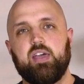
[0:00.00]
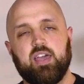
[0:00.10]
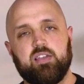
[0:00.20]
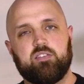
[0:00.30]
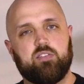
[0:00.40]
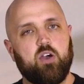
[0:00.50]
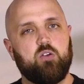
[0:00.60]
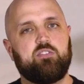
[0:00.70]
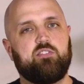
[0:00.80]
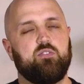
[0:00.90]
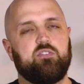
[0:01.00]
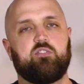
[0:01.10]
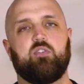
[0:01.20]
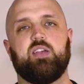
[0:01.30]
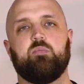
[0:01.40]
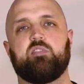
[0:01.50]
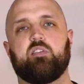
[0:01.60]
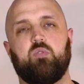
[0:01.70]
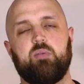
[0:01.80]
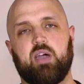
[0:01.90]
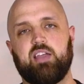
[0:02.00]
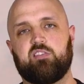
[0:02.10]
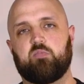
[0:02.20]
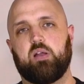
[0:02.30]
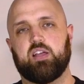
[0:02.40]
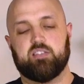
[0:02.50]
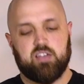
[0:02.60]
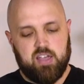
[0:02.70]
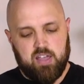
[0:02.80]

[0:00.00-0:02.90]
is those 2 streams remain split.